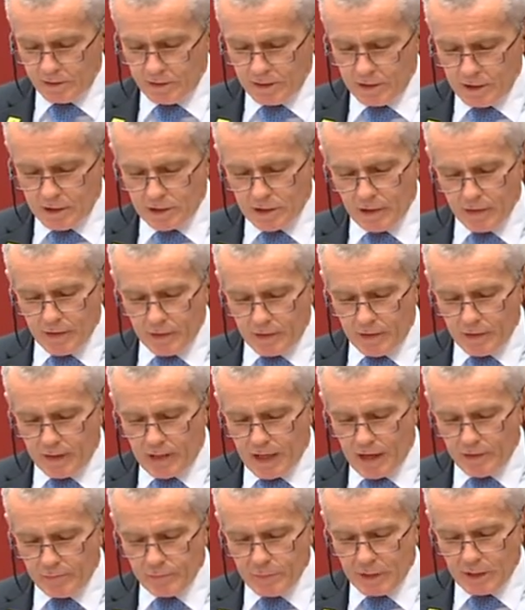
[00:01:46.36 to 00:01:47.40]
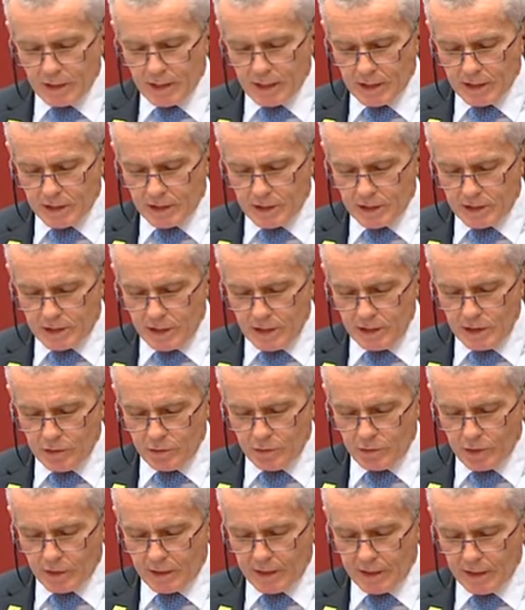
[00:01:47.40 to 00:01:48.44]
so that the government can continue
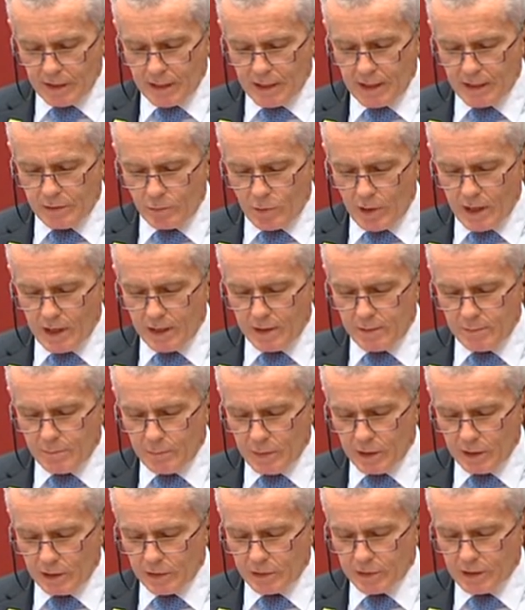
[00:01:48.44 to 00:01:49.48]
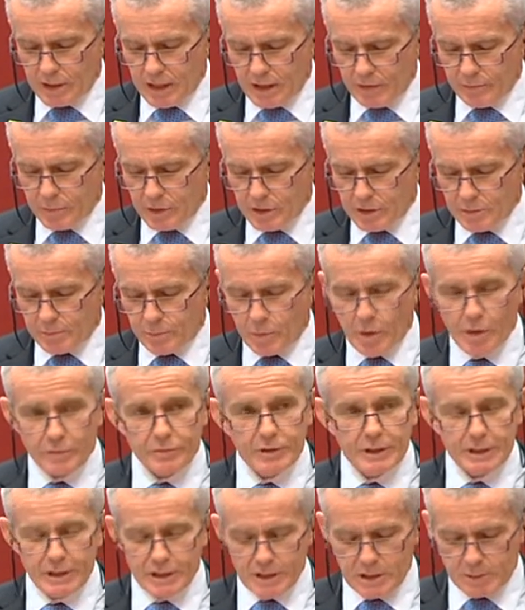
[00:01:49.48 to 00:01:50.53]
the Gillard, Rudd, Milne government's
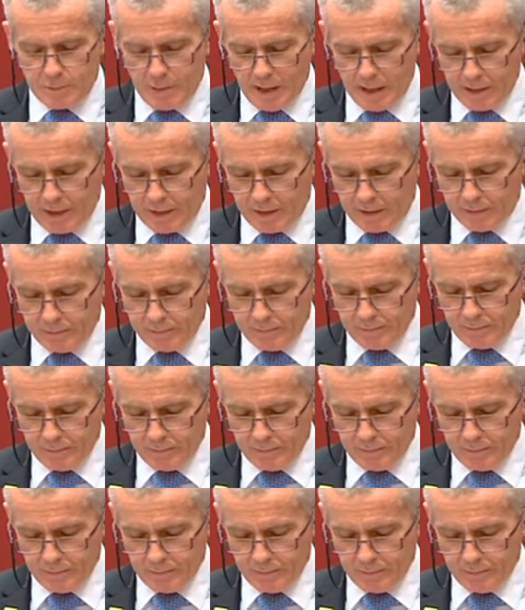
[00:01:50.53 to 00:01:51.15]
profligate spending.